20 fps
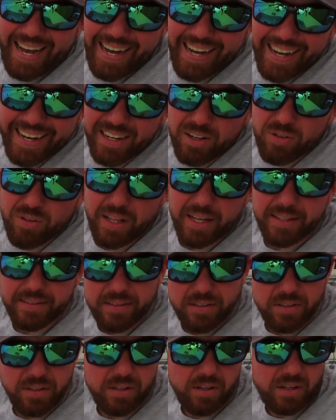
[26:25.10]
I don't like
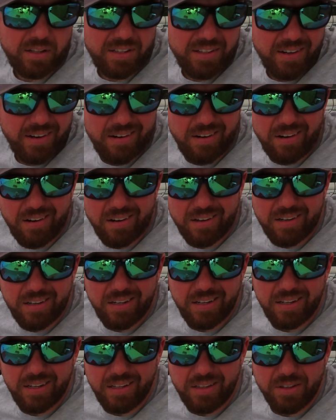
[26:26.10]
the look of clear caulk
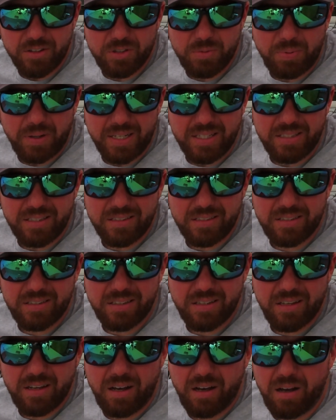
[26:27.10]
in those places.
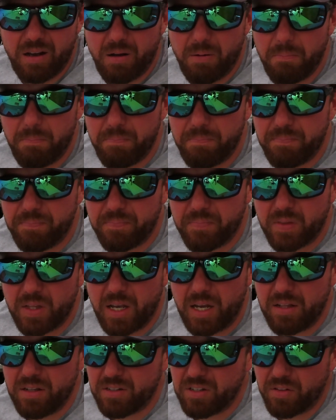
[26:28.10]

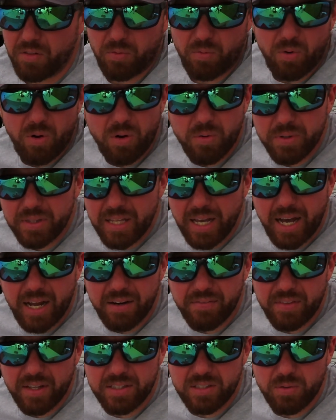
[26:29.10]
There's nothing wrong with that.
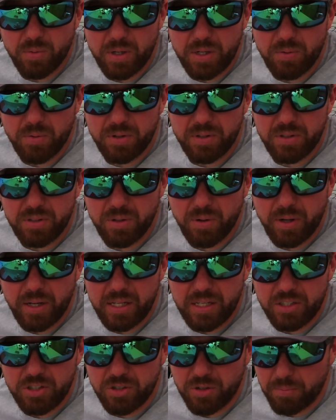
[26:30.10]
If that's the way you want to do
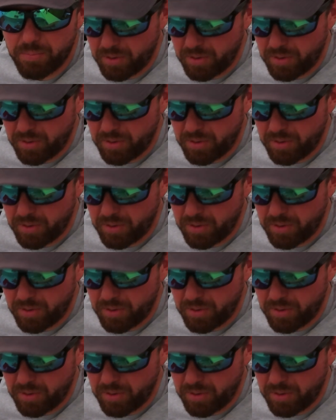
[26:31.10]
it, it's your